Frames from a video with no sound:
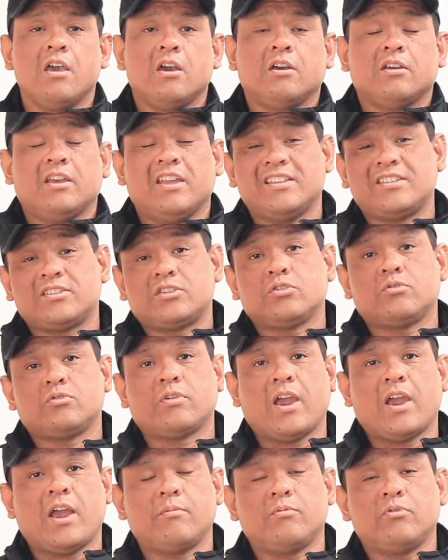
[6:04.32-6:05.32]

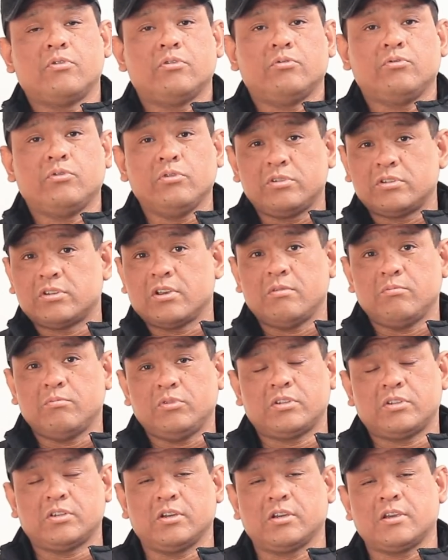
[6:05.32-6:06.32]
Instagram, Russo
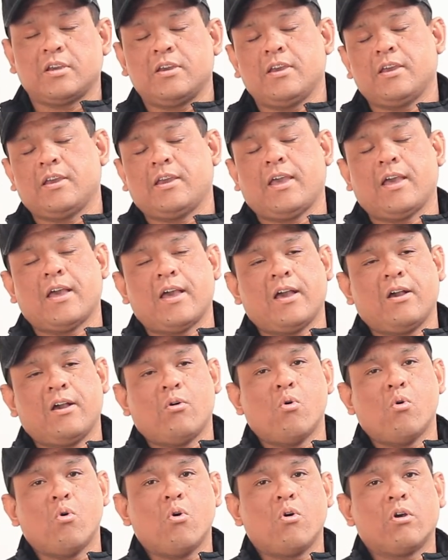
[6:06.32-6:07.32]
Mutuc,
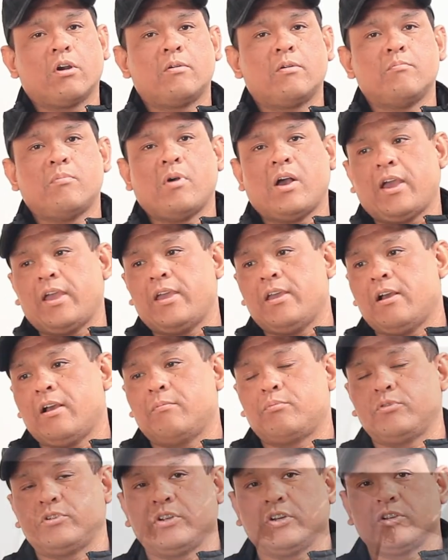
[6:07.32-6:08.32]
or my
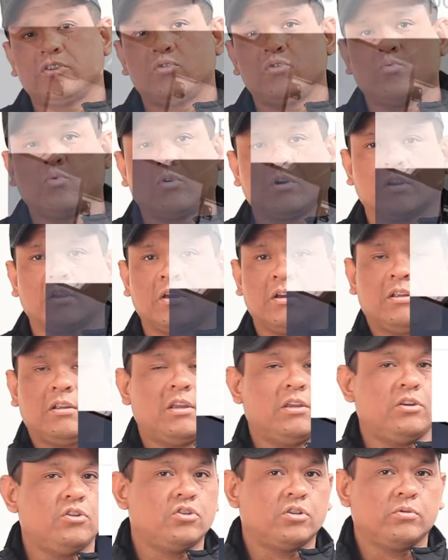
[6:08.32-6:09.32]
production work.
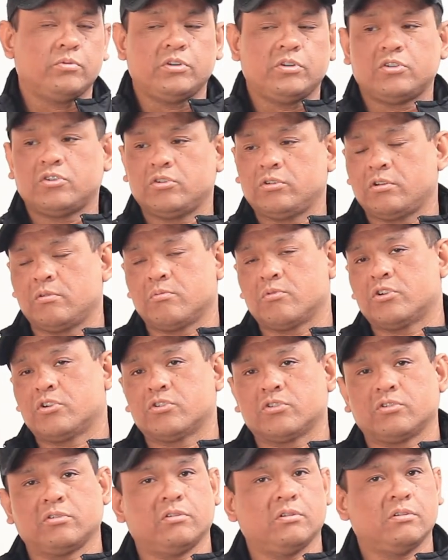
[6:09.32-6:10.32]
Usually you shoot
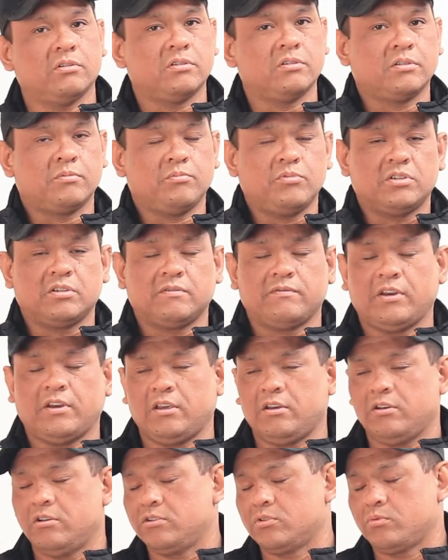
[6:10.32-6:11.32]
commercials, music
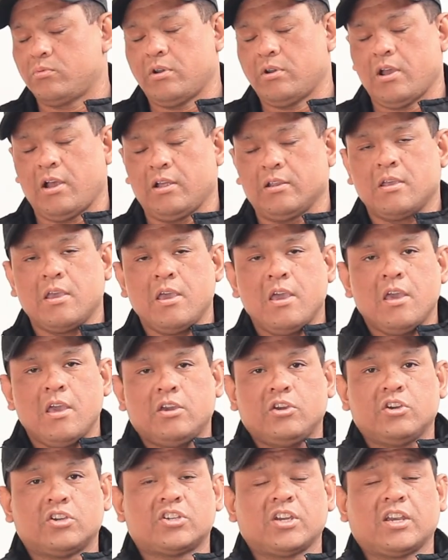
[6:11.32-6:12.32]
videos, or whatnot.
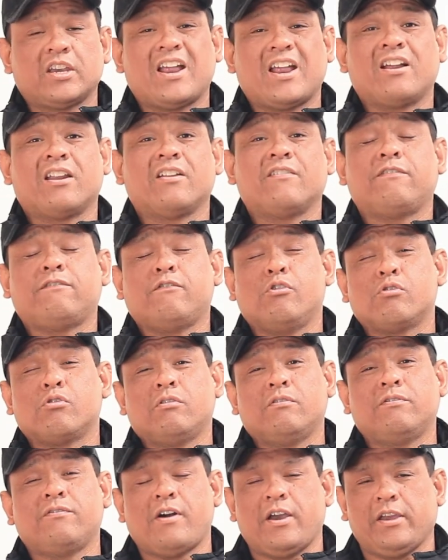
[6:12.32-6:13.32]
You can check it out at Focal
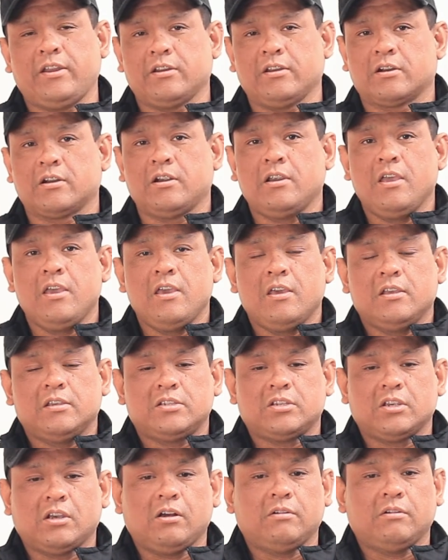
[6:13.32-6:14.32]
Finder.
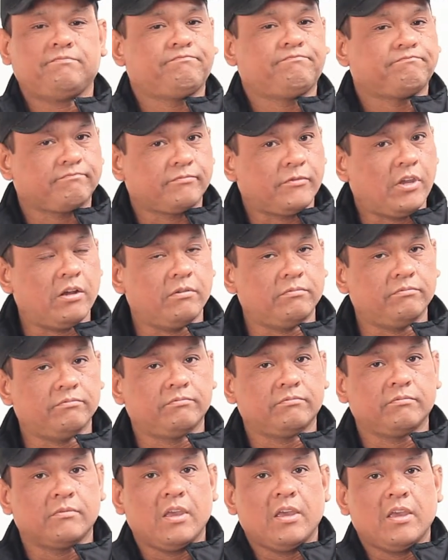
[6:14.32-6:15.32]
So, yep.
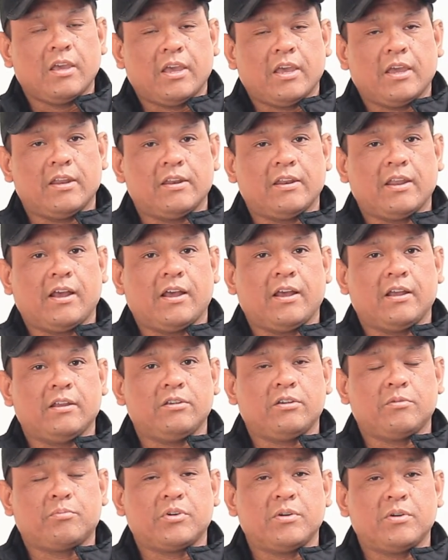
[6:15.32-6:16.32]
And
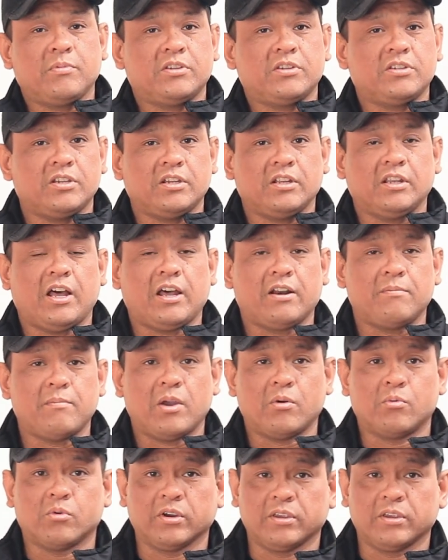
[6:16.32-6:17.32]
you can pretty much see a lot of my
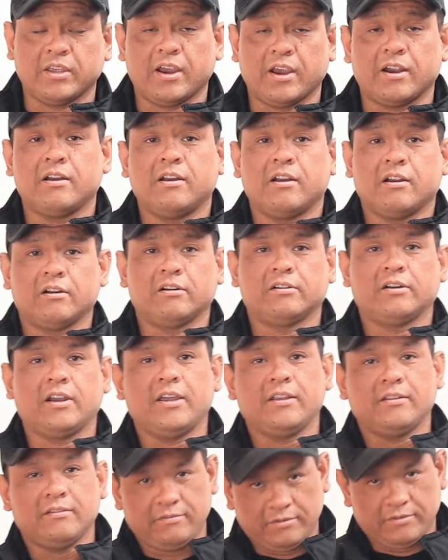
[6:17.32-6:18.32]
work there. All right.
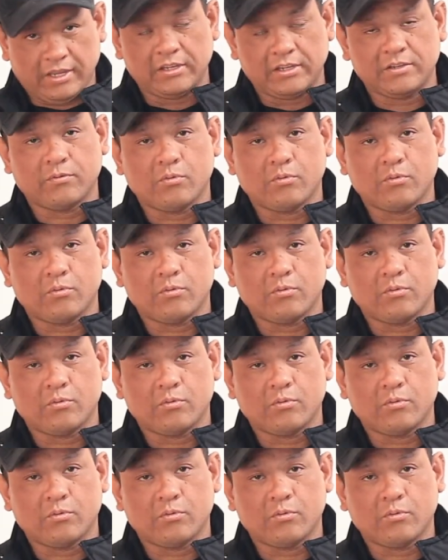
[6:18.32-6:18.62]
Thanks for